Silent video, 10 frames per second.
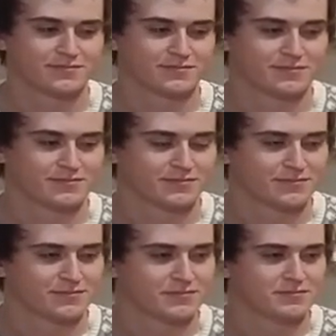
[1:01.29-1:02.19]

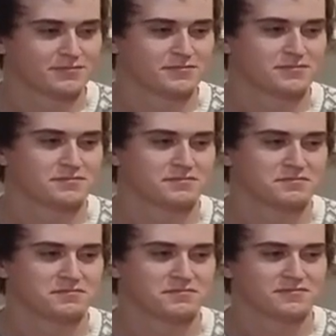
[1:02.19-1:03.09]

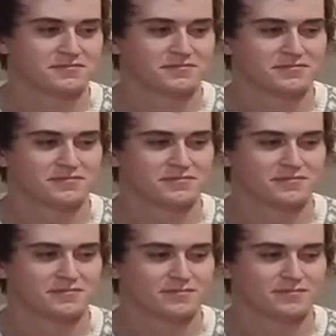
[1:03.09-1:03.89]
No words are spoken by the person on screen.